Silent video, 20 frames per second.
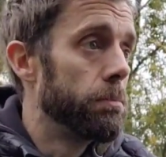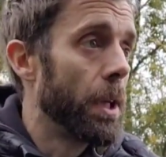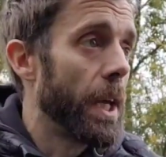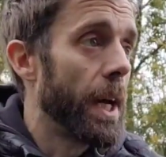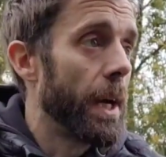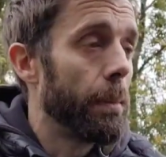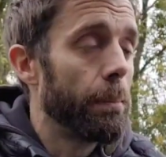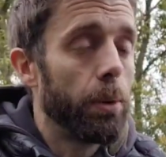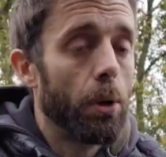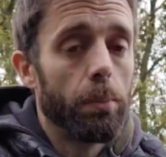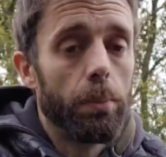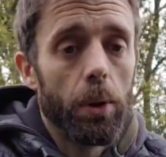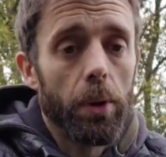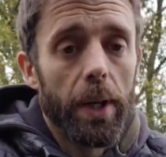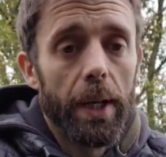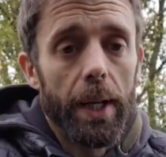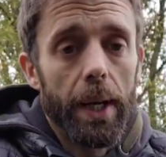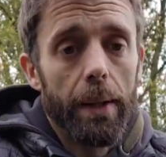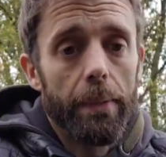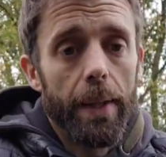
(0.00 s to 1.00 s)
yeah, put a
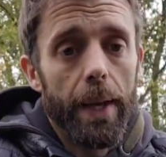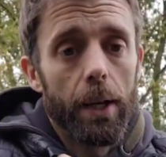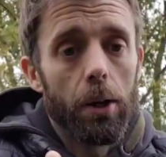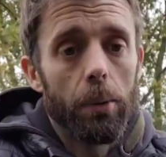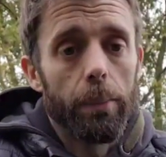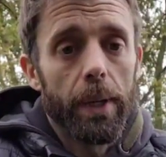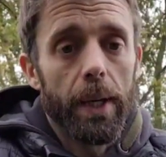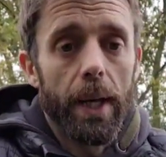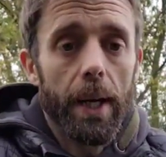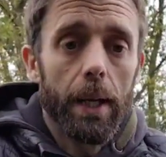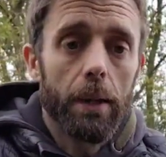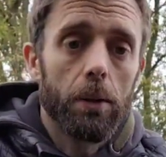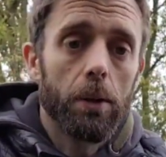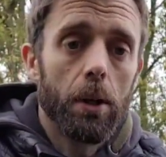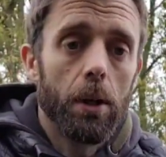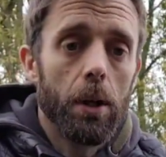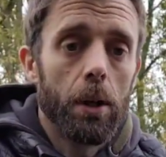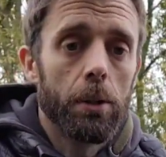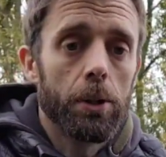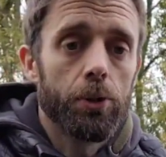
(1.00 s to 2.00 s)
bucket down there, got my kit out of the
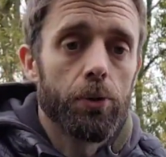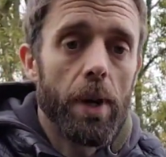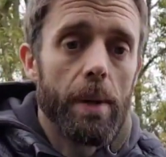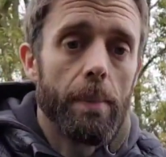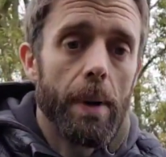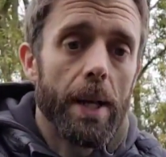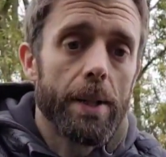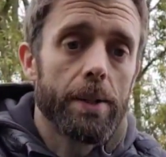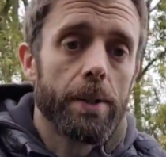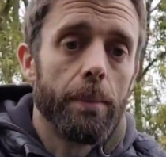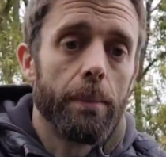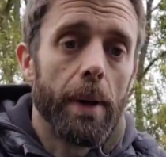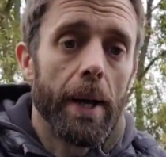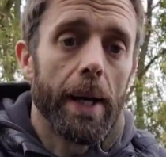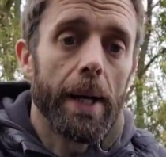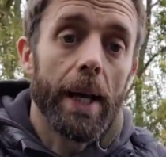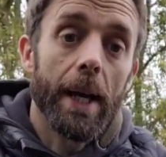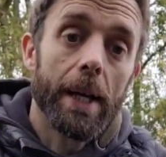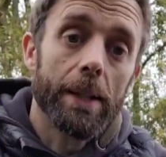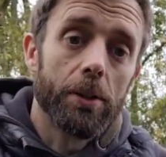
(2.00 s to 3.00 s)
car, straight back to the
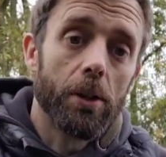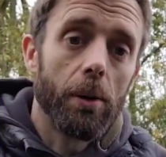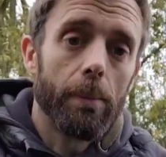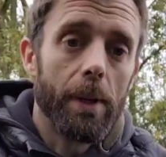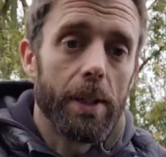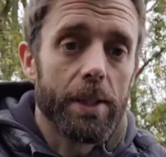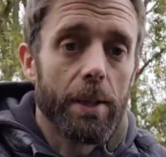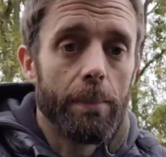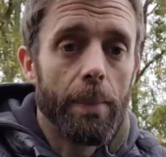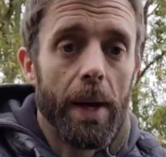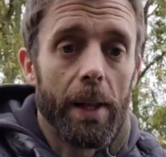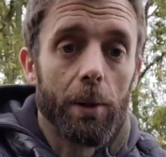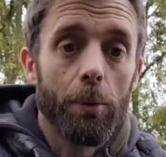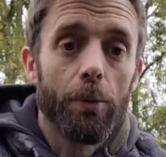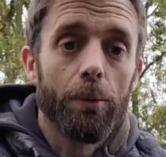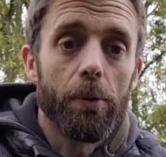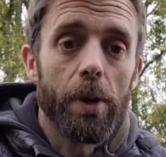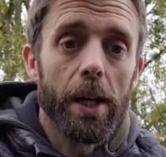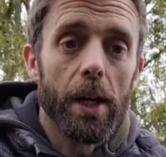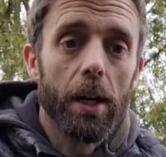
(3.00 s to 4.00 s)
peg. As I got back to the peg, there were
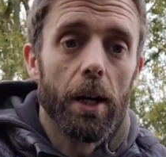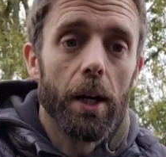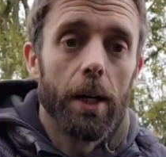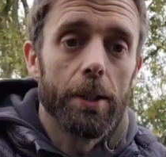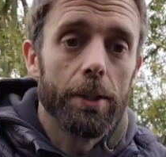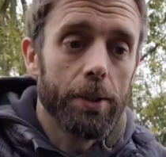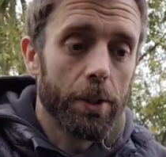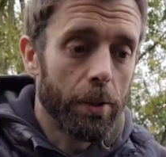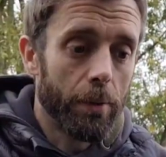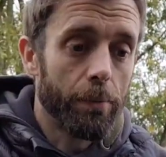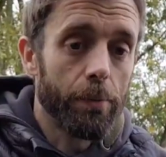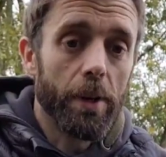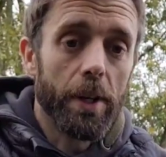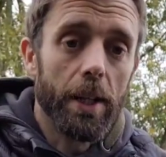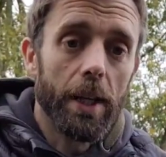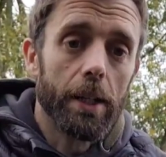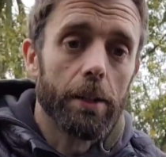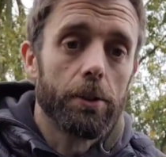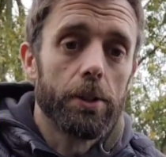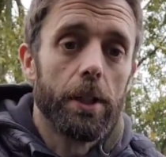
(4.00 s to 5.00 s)
3 guys, the 3
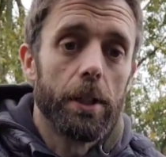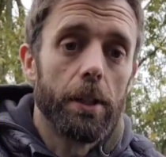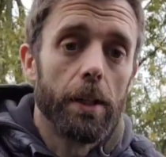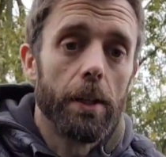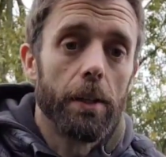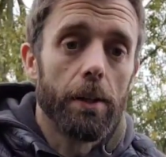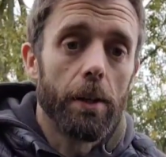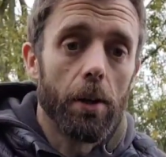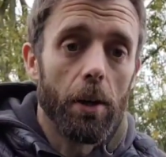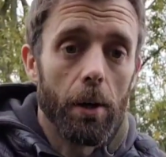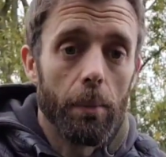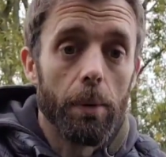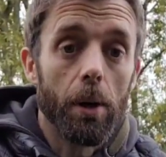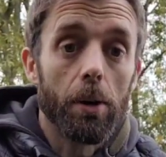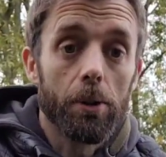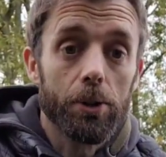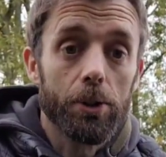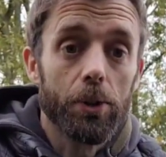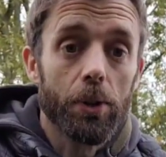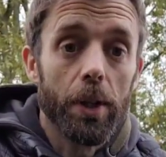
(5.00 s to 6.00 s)
that I'd seen in the car
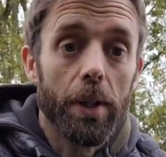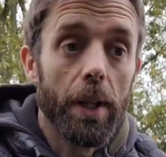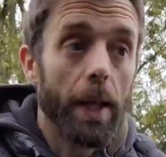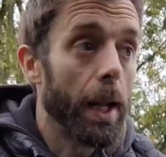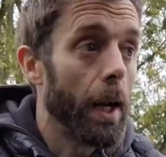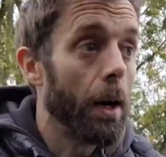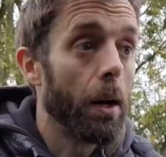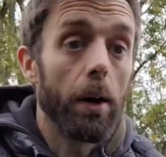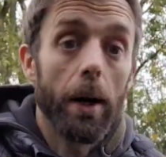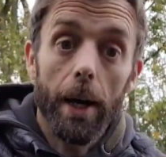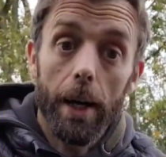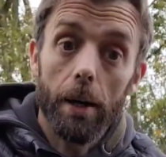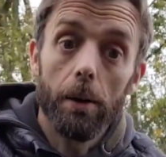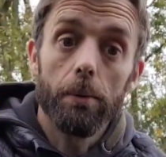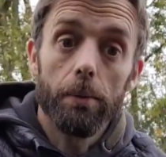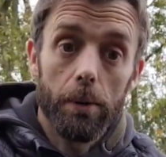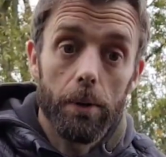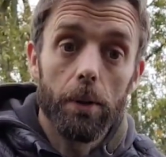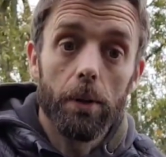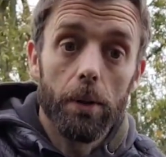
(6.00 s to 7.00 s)
park, stood in there like, hey,
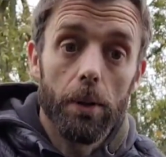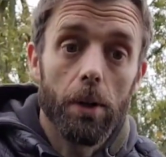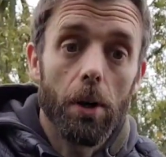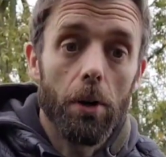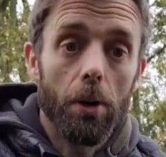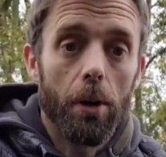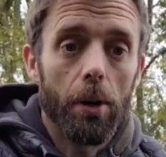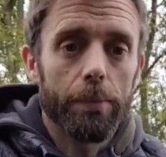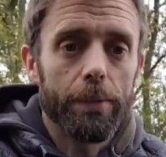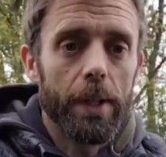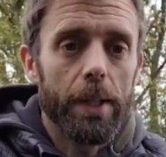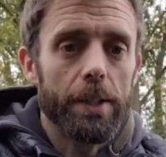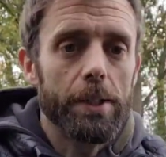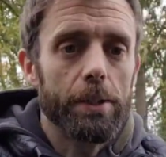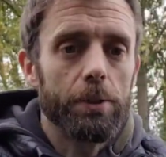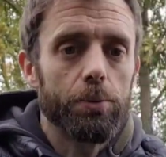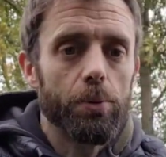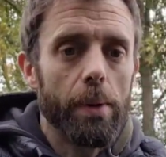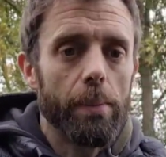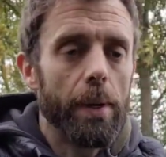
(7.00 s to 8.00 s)
you got an half
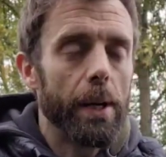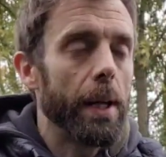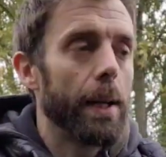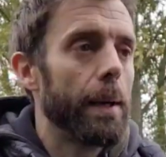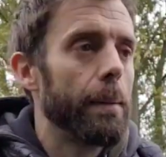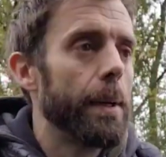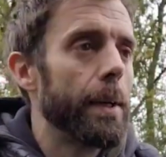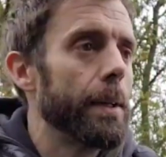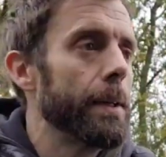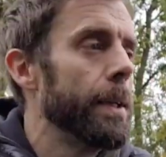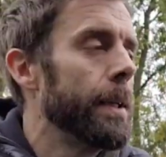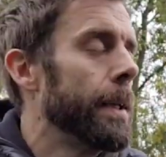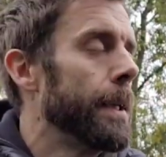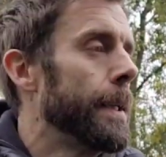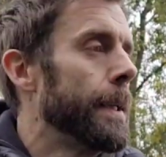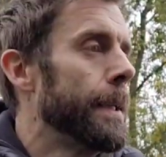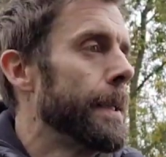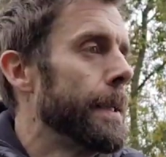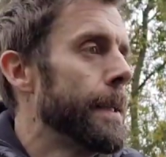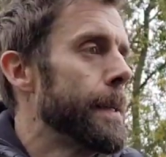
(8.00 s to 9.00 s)
decent swim here, mate.
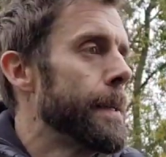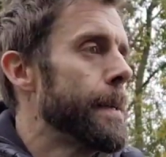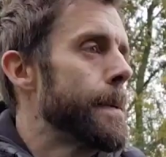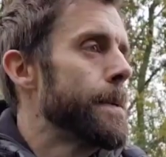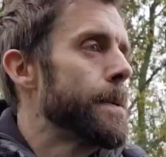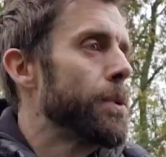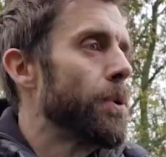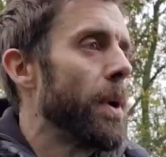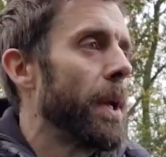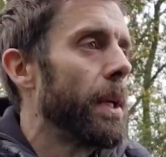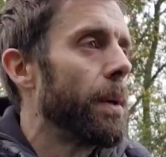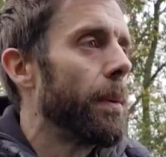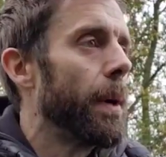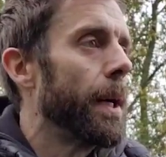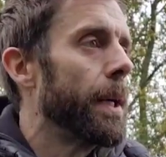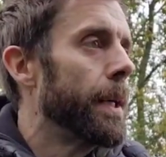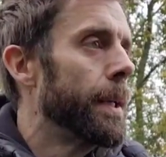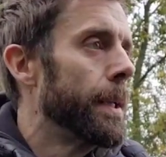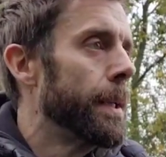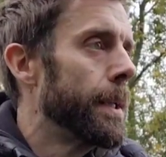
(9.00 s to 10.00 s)
So
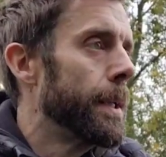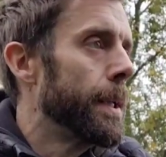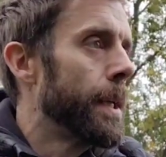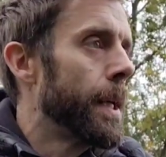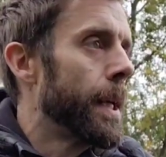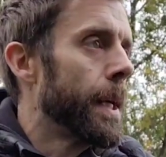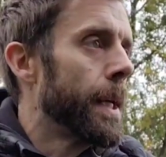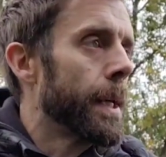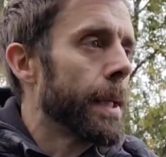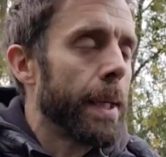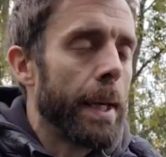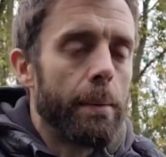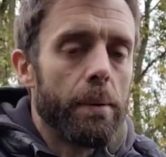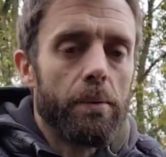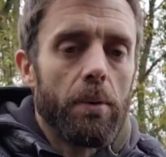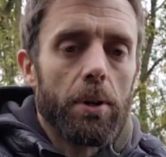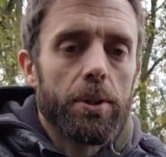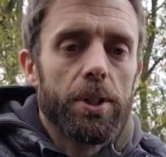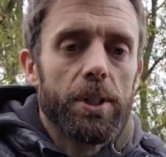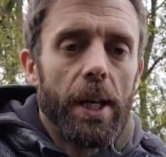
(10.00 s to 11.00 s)
anyway, get my
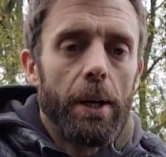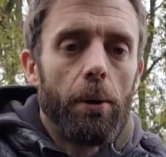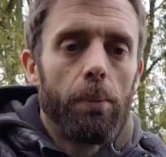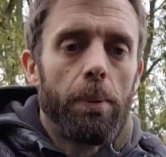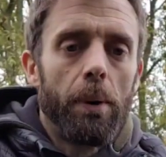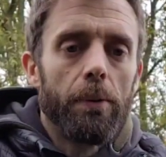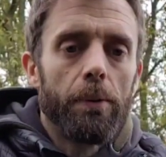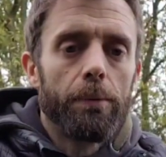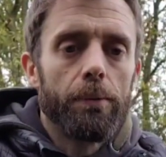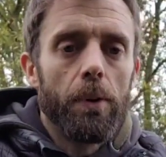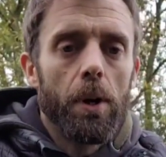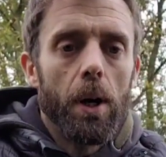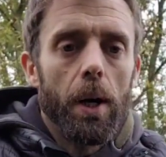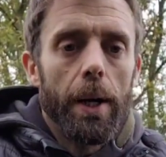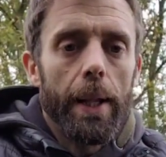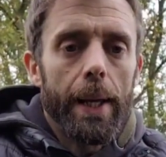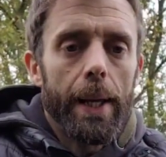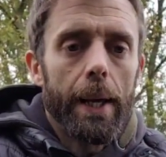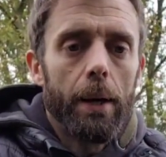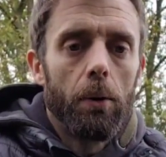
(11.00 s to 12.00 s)
rod set up on the
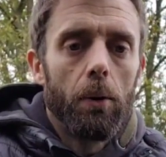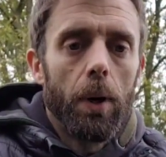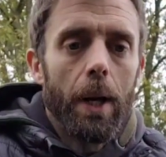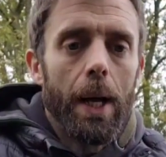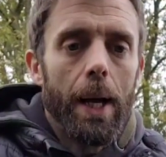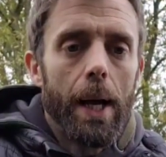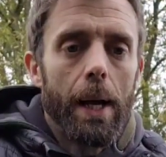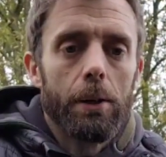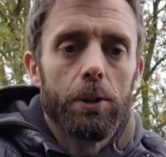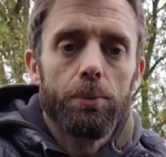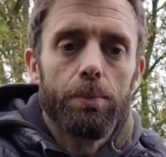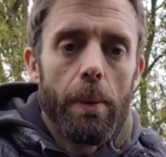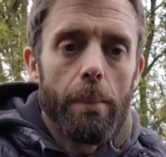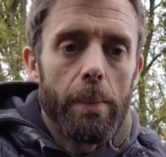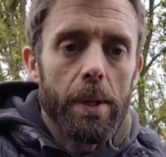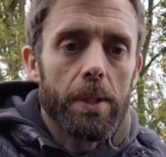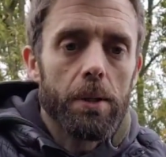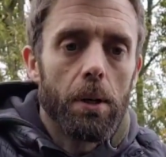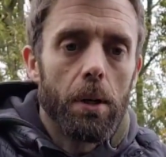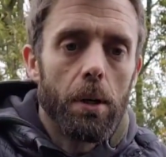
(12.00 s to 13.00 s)
Friday, get all out, spent
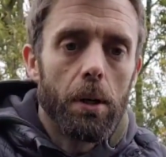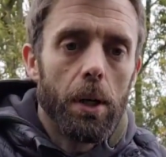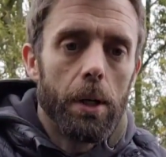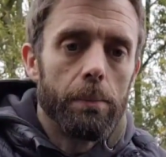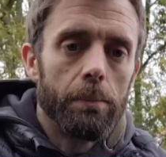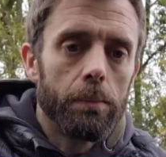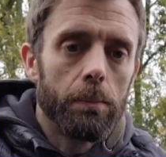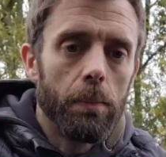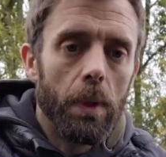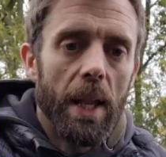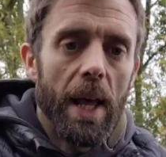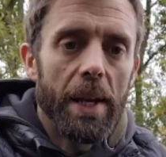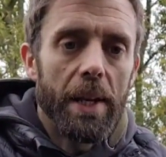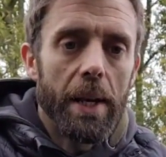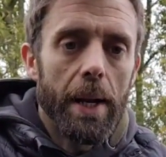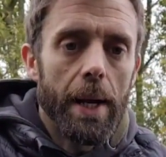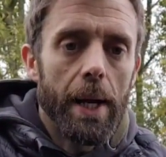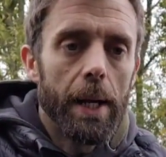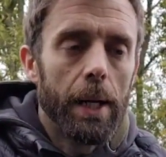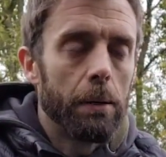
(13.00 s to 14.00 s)
my time
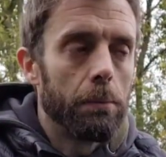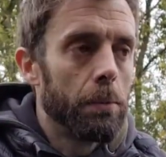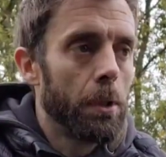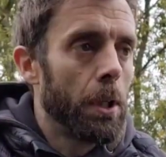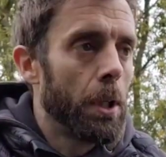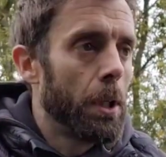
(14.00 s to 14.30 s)
leading out,